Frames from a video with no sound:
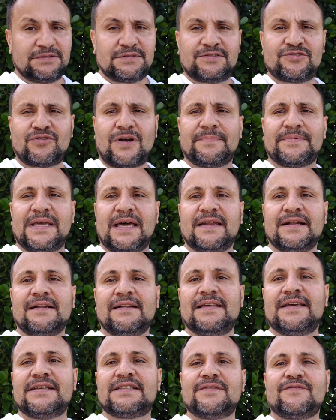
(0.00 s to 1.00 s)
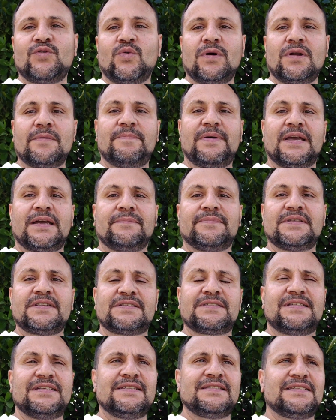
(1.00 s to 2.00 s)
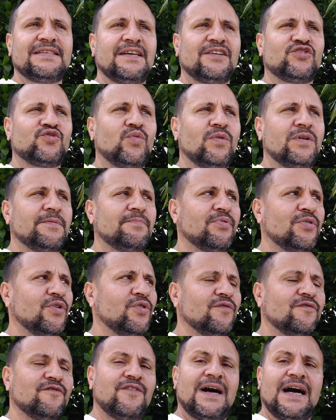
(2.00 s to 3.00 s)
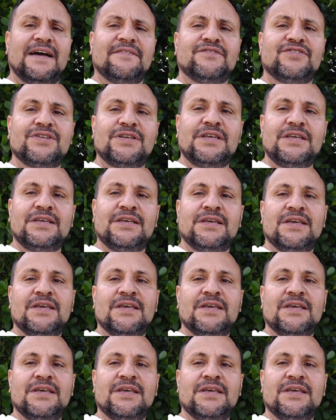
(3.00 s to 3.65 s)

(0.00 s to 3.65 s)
Drop down in the links if you want to pick up this TCL 20 Pro 5G.